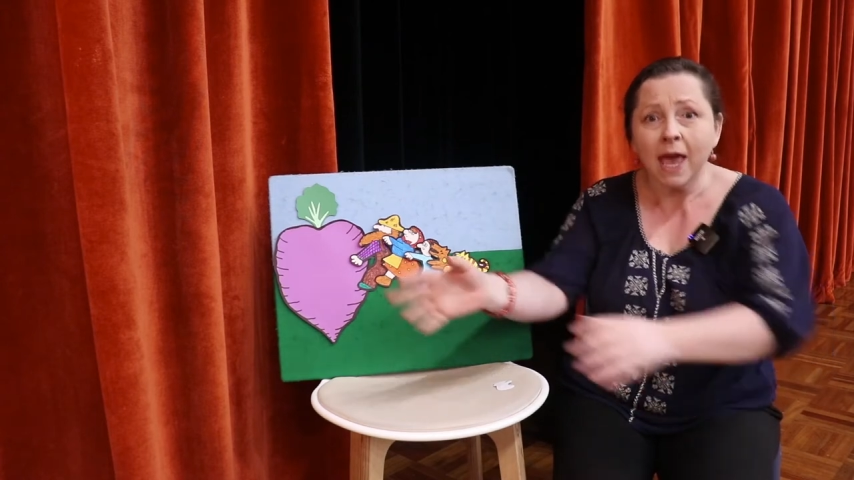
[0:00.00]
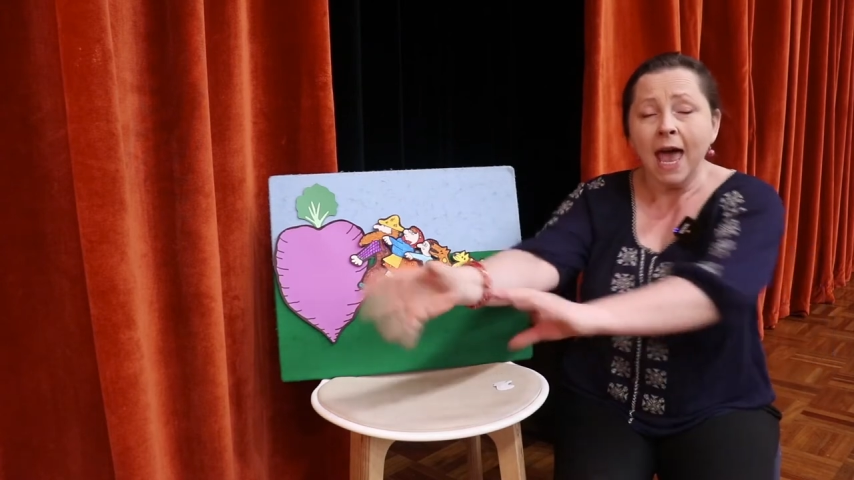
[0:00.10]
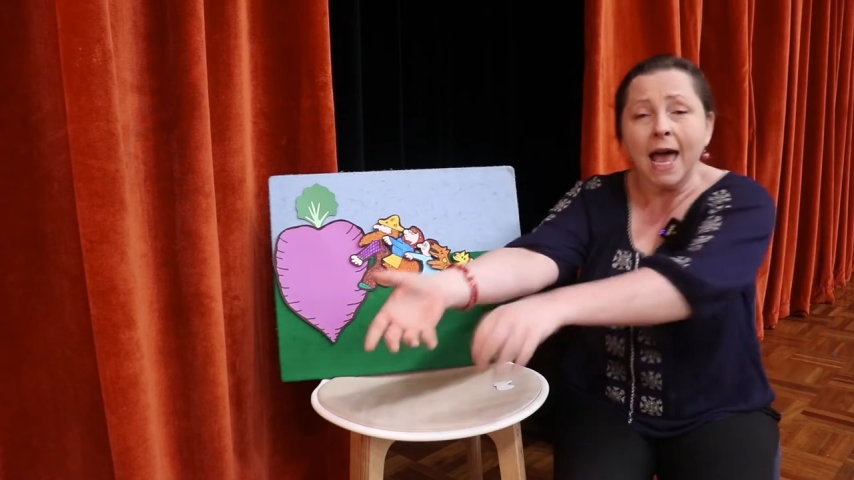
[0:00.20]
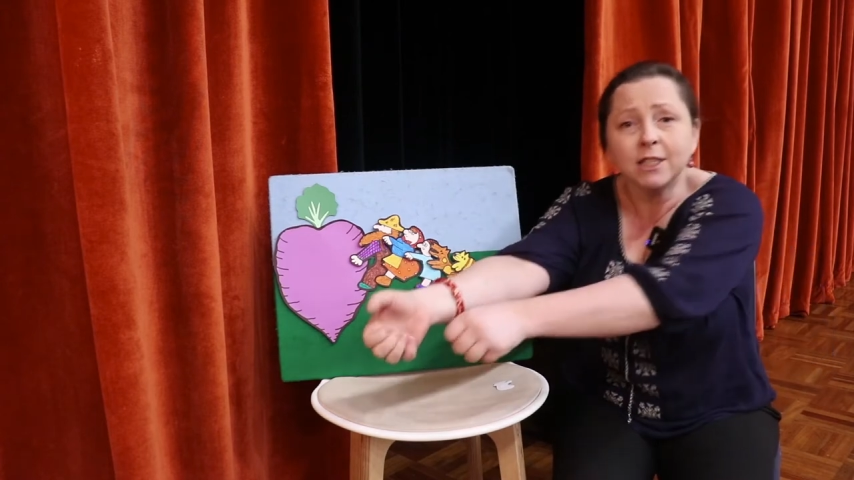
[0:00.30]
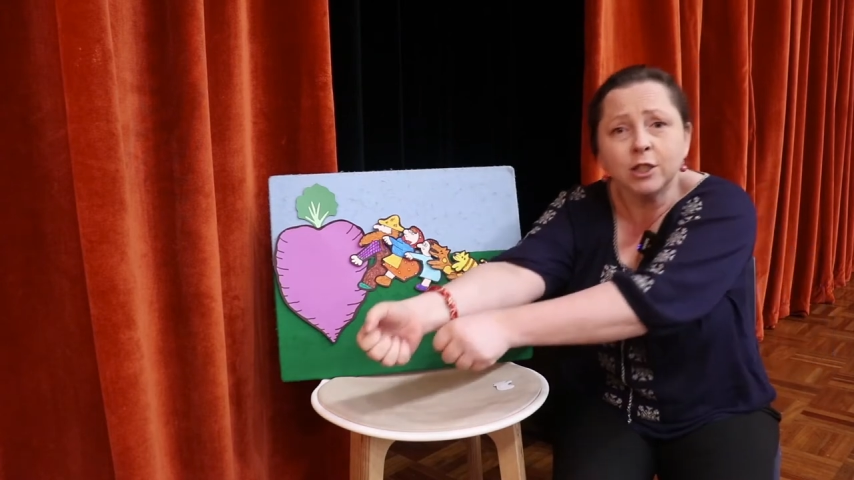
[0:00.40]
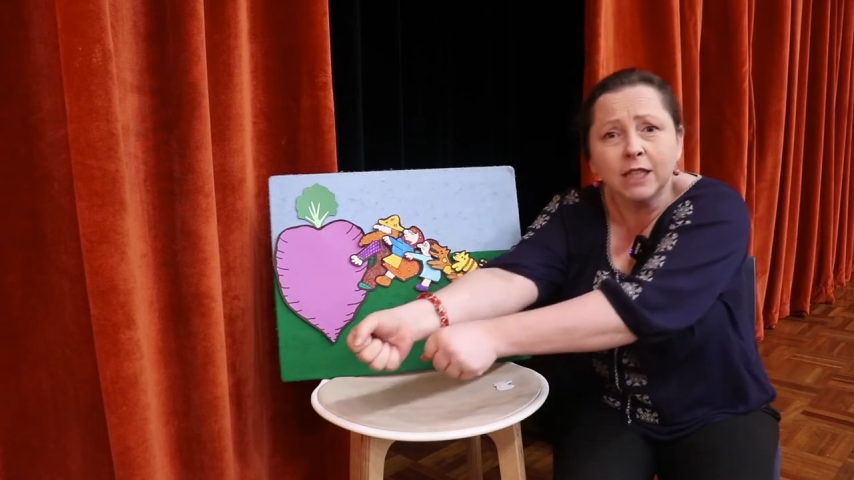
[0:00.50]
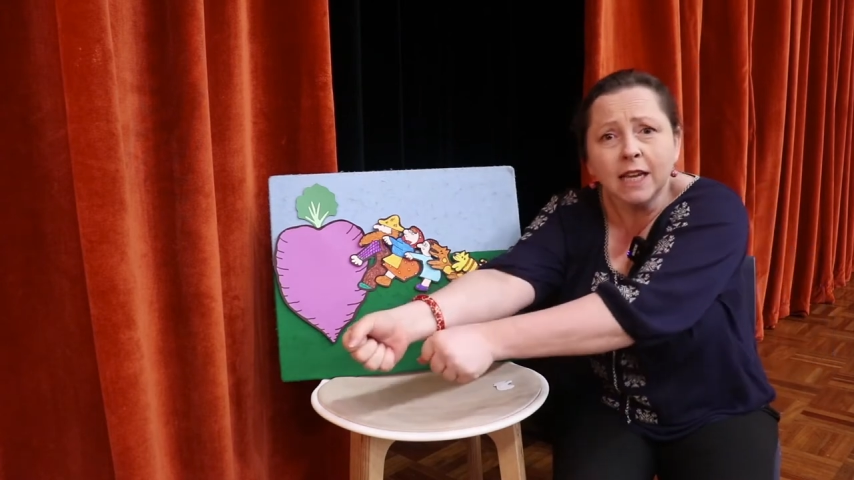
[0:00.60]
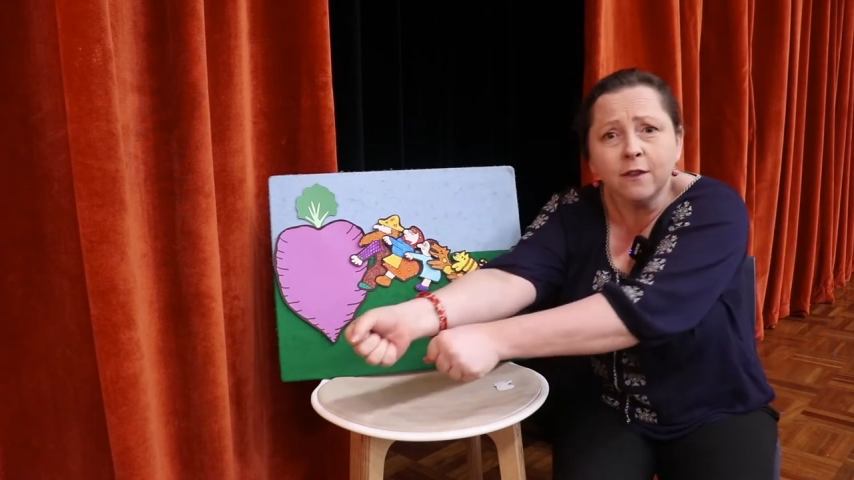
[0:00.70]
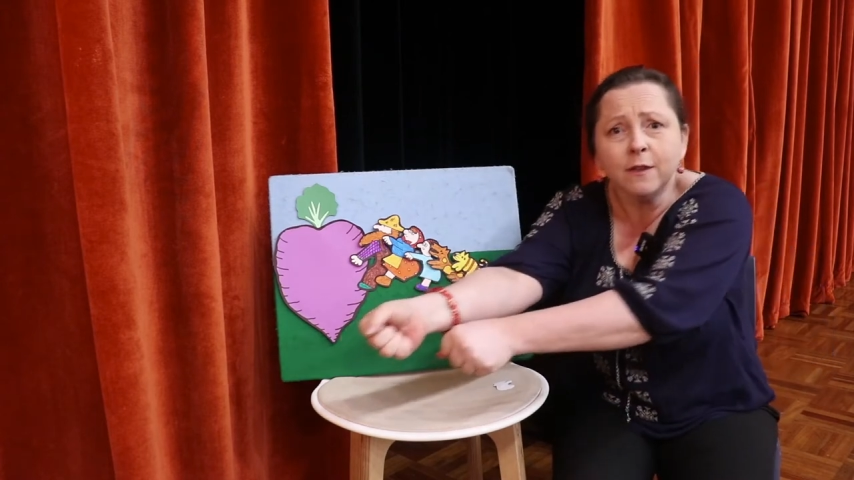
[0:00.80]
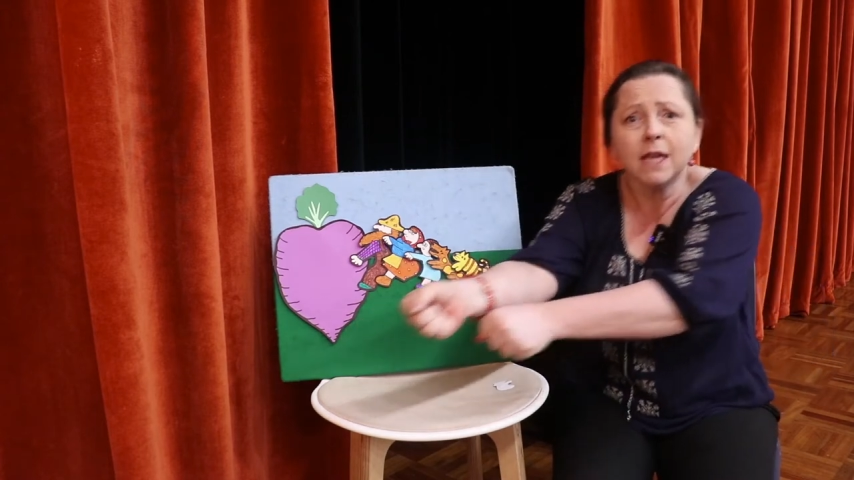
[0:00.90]
and
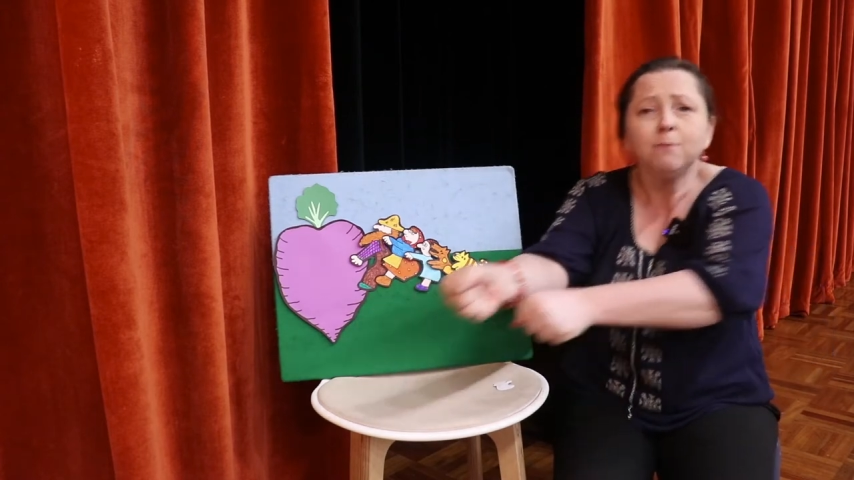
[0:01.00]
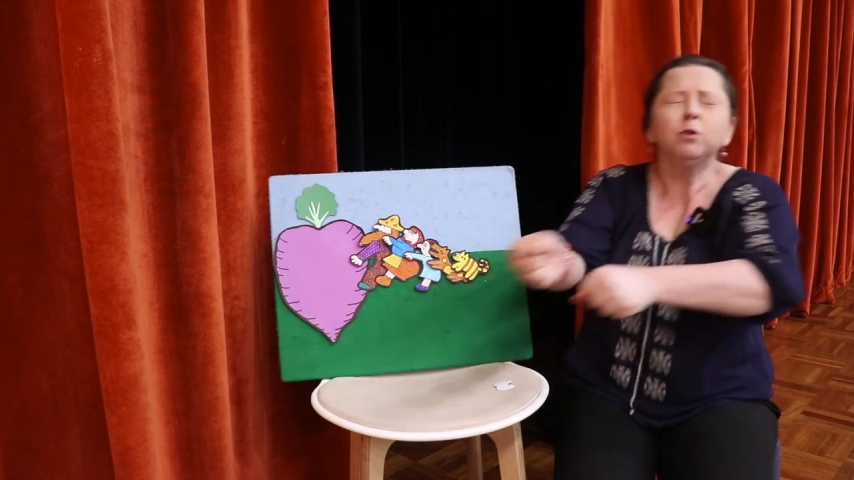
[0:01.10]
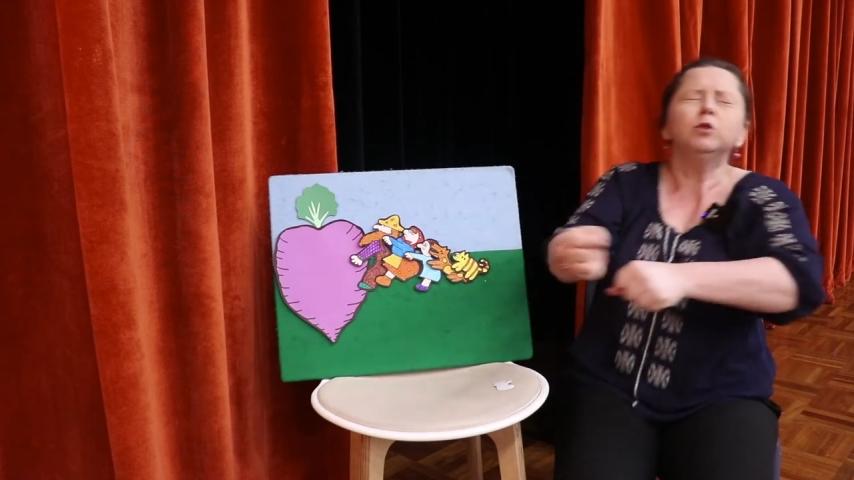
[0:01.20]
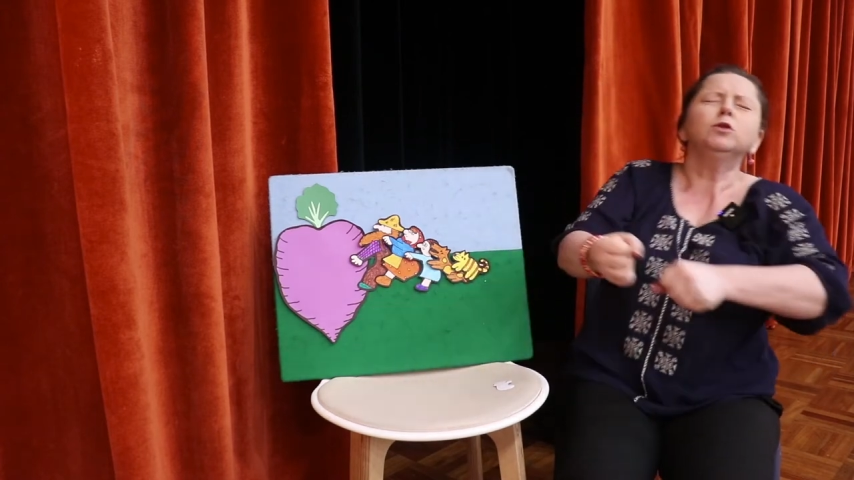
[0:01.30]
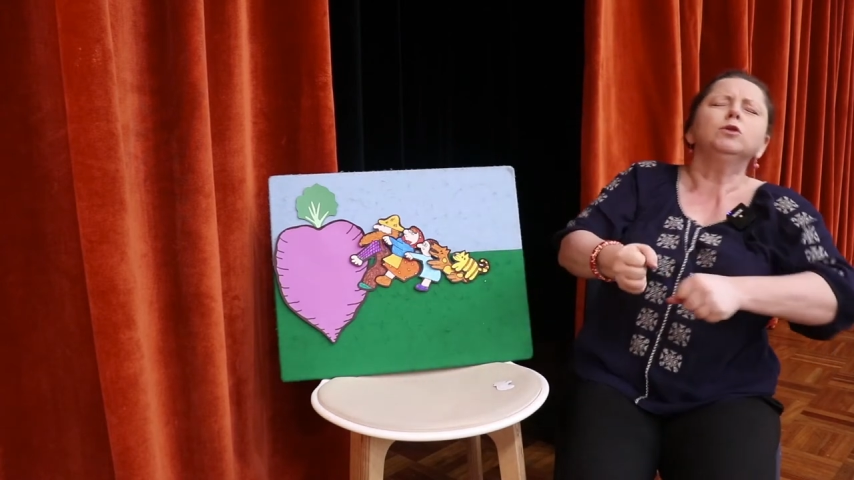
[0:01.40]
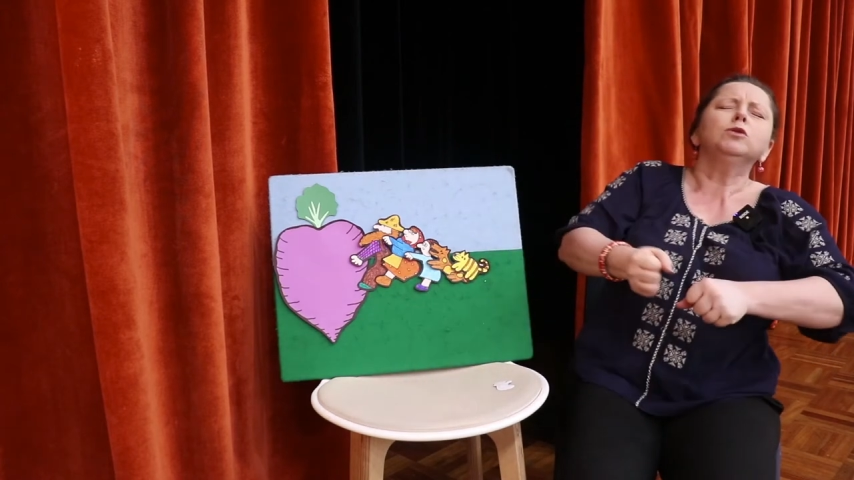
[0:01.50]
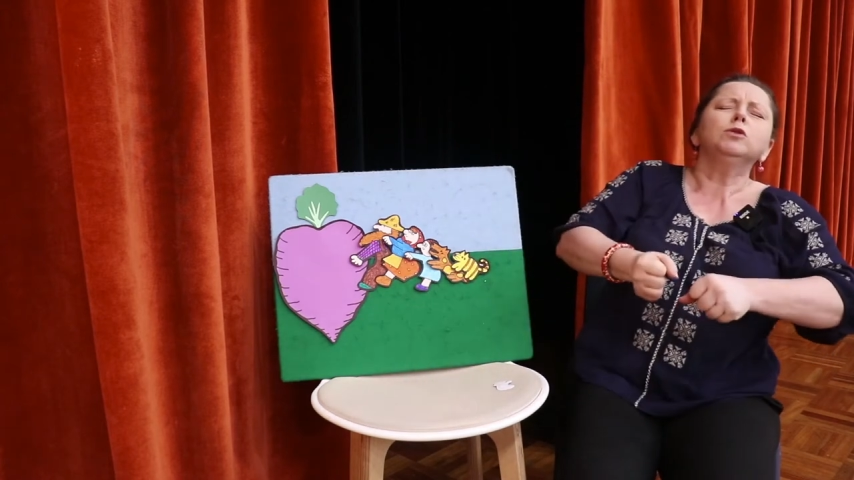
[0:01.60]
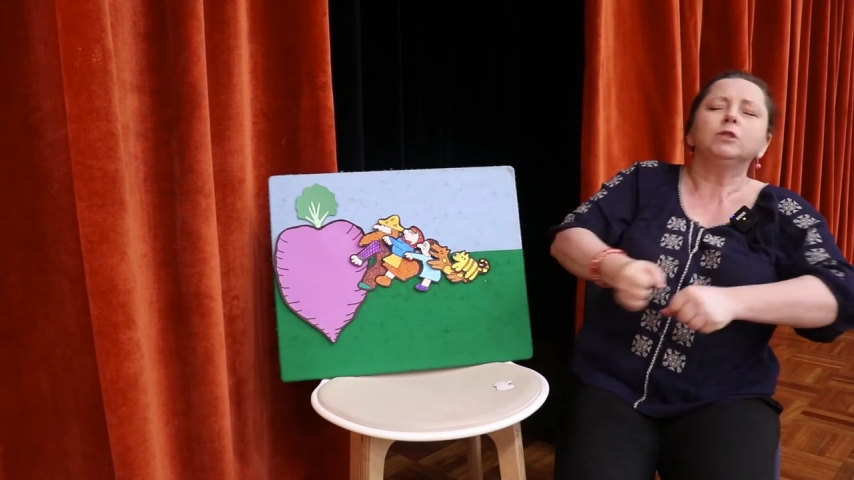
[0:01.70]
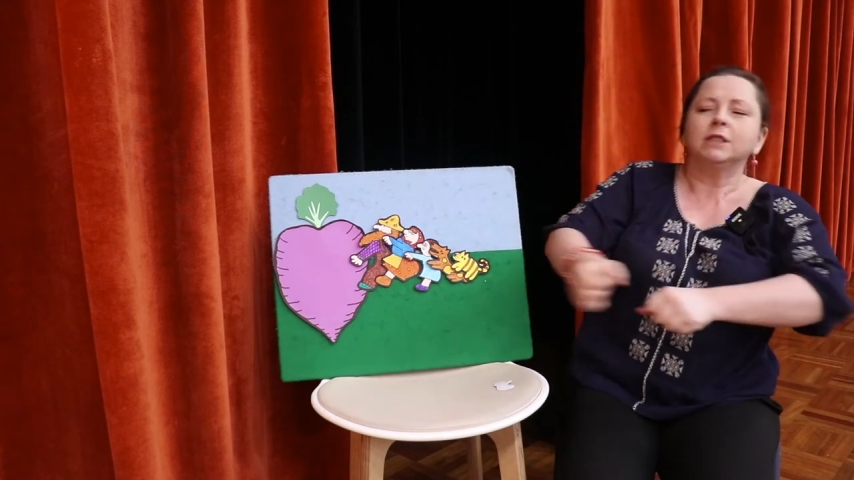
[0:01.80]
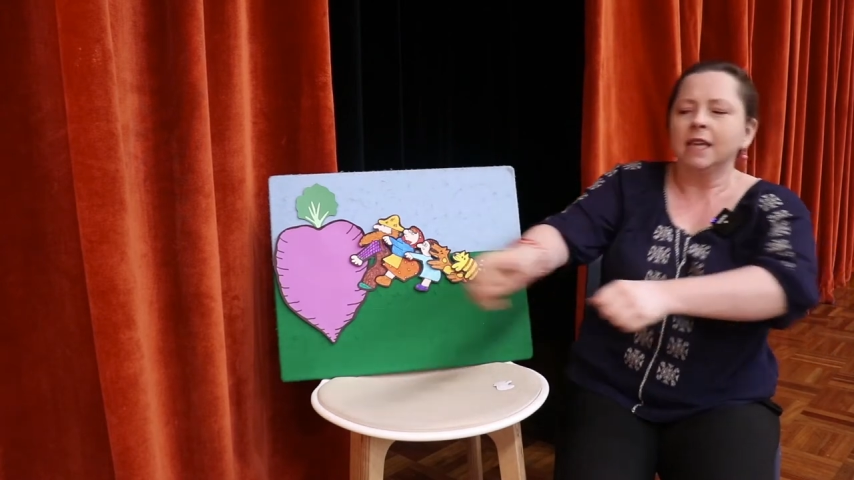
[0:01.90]
together they
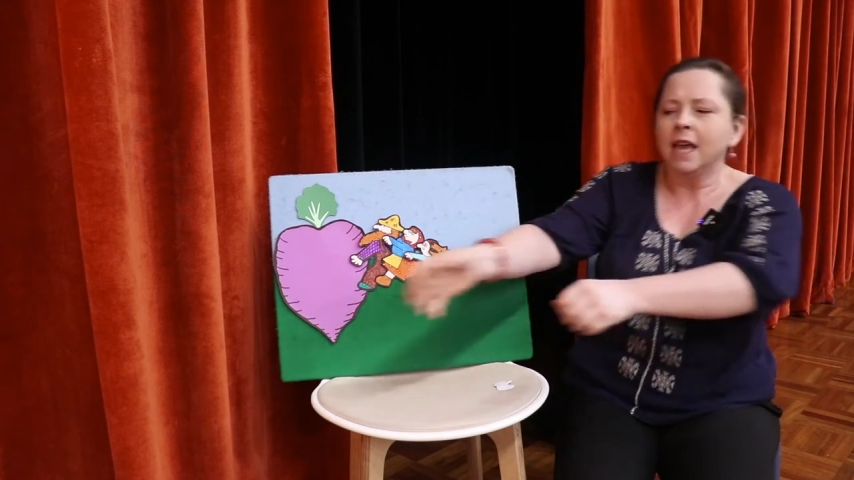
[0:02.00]
pulled